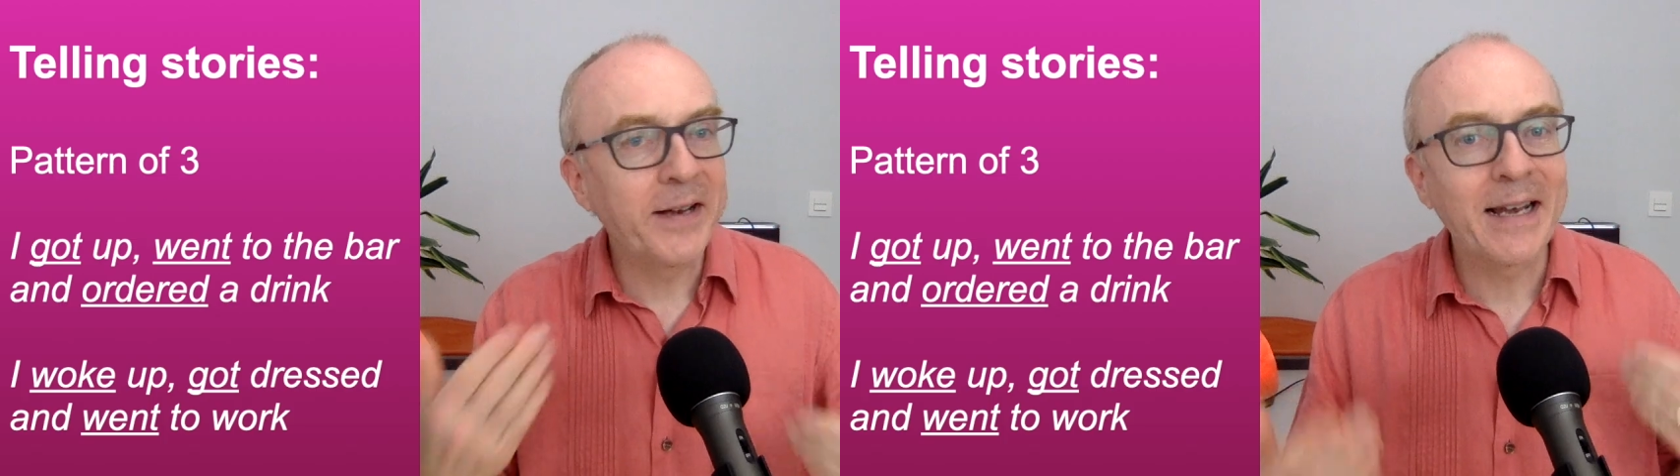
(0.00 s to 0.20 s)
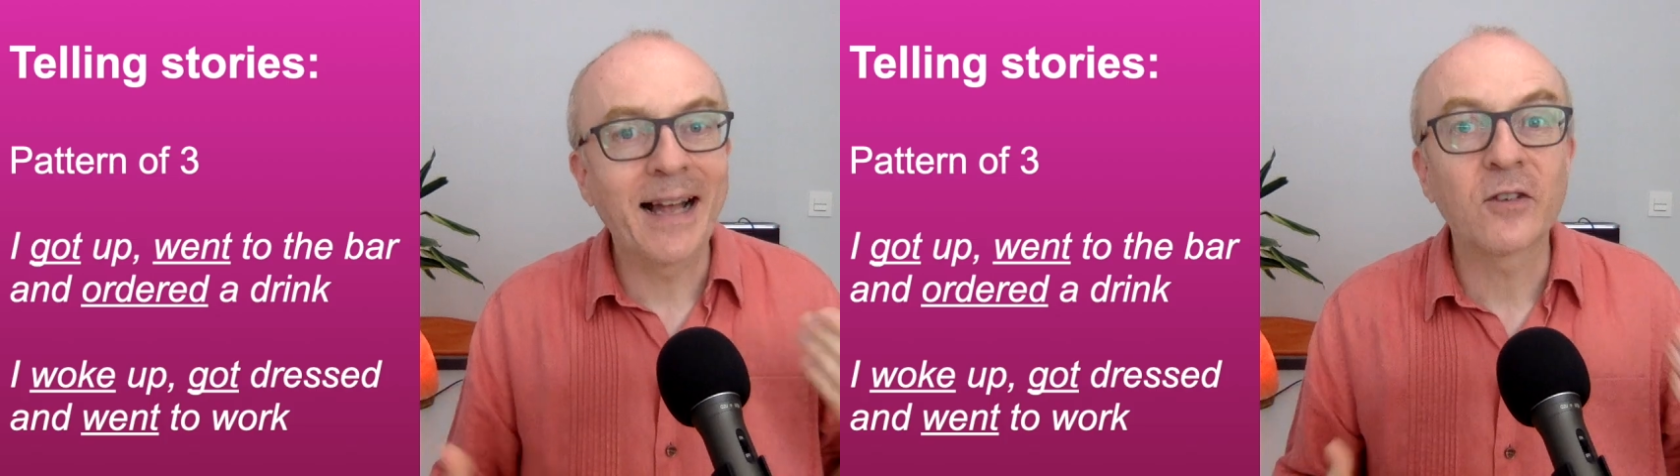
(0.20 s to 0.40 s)

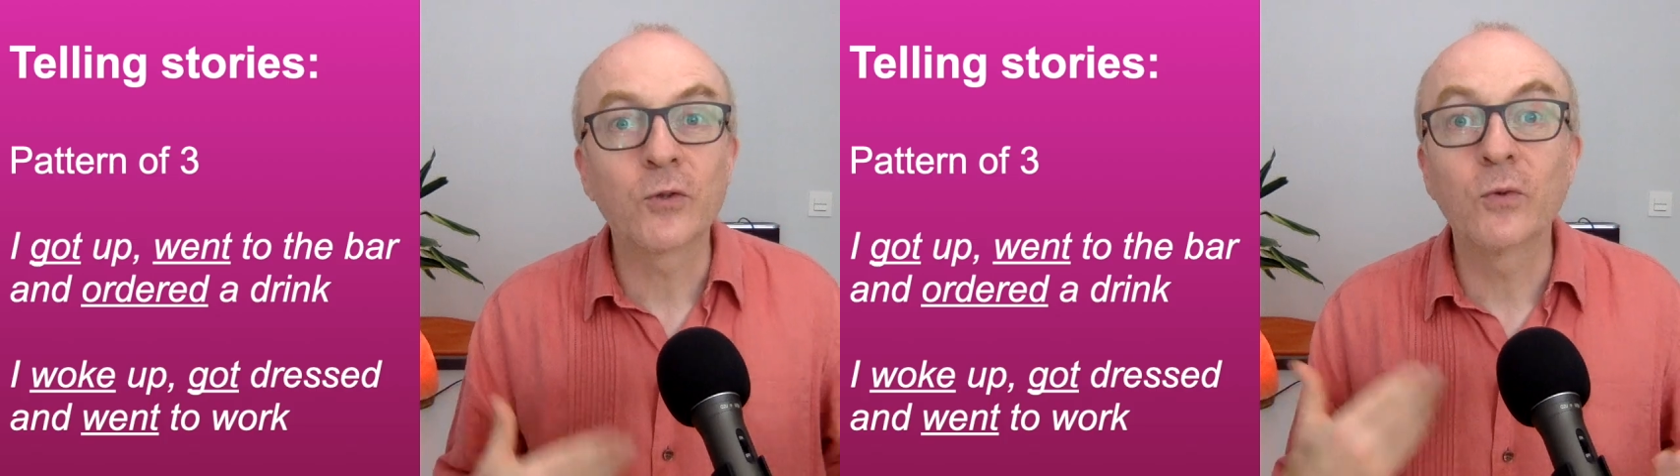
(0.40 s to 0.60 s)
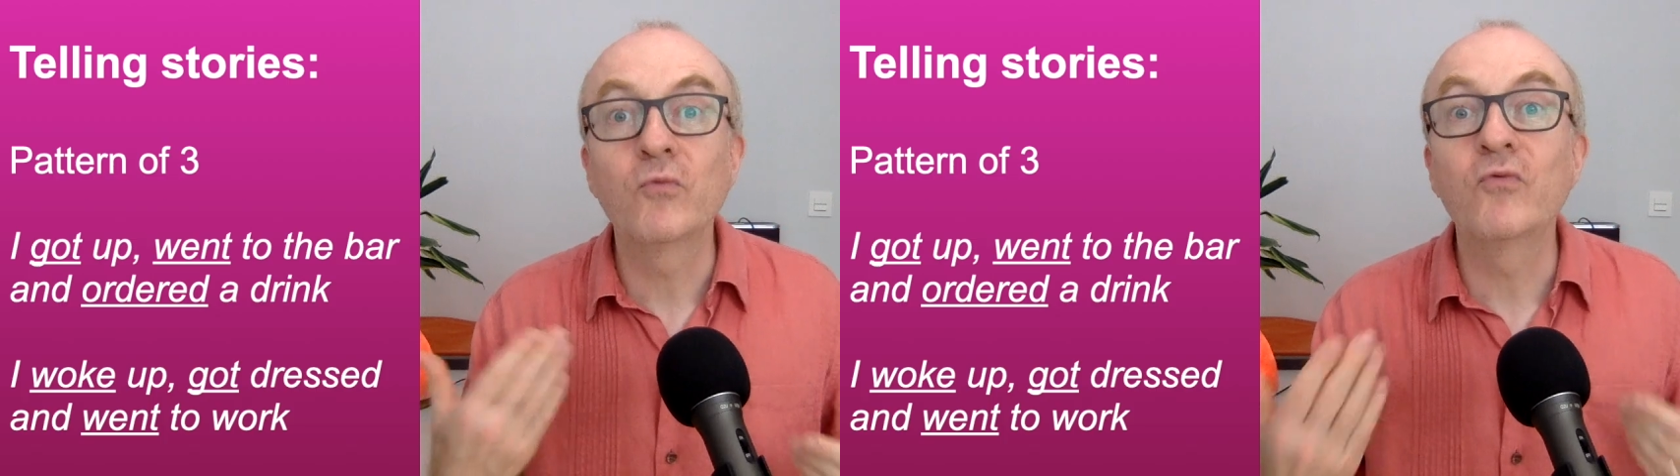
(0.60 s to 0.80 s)

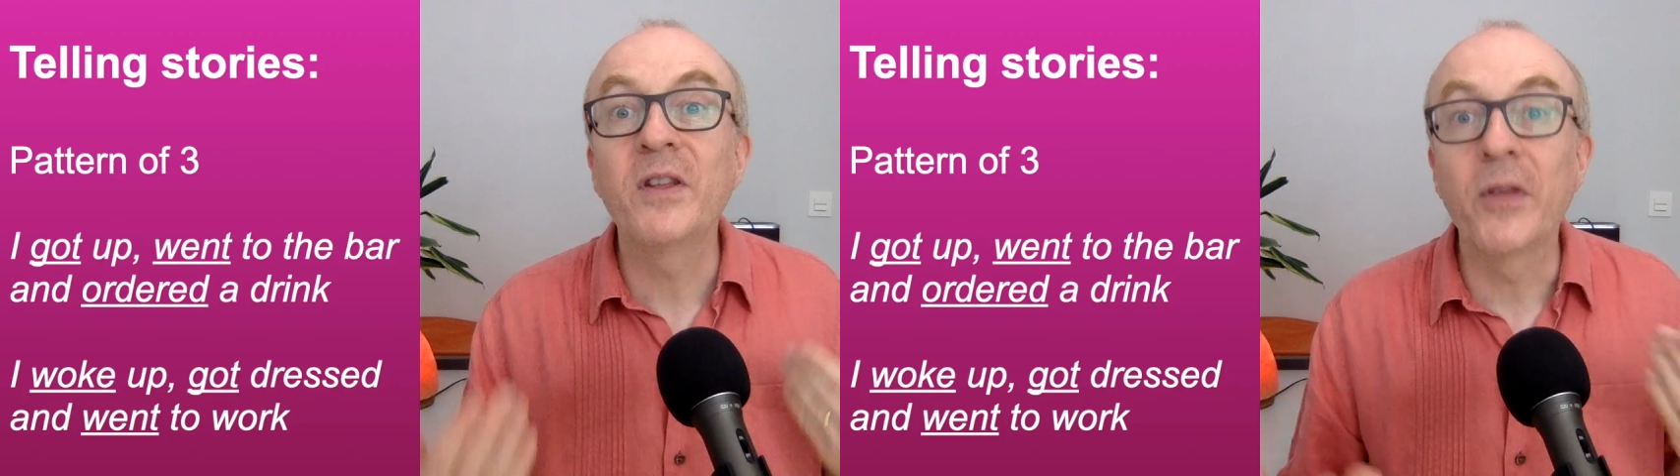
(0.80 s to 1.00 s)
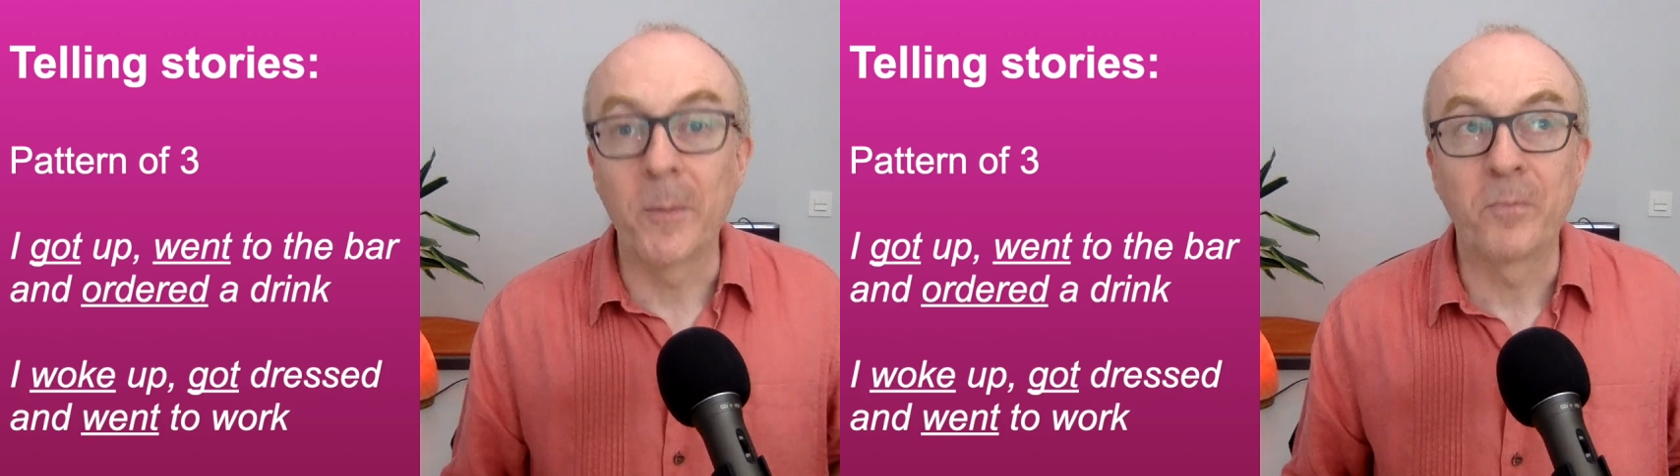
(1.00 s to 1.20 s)
natural
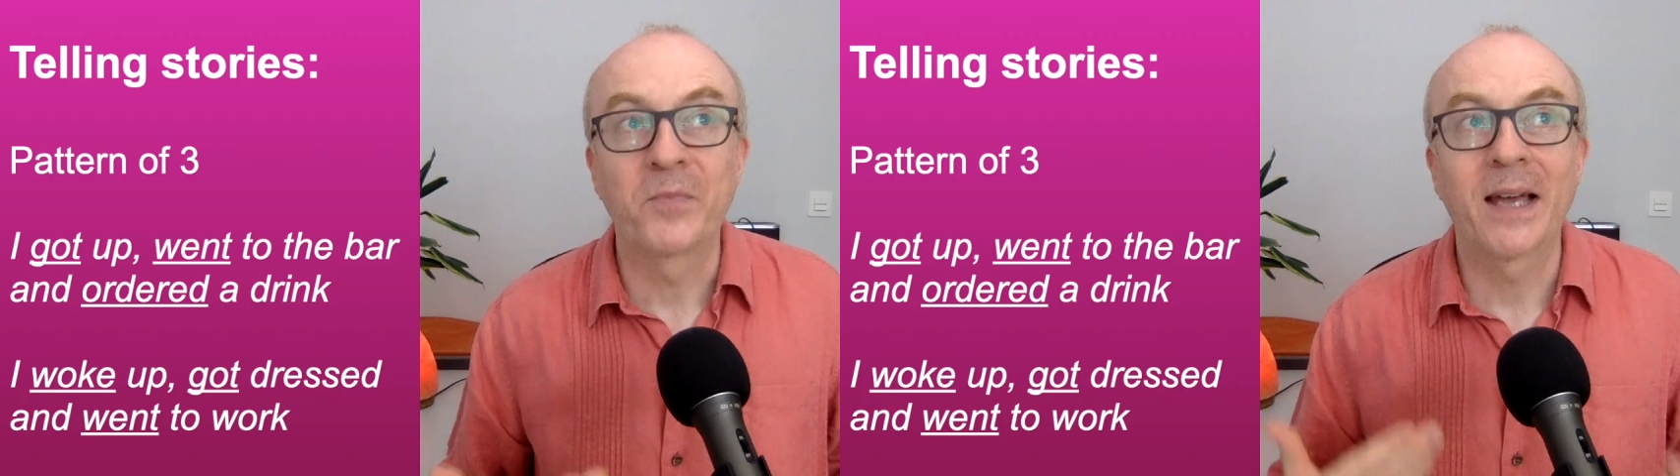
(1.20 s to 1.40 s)
rhythm,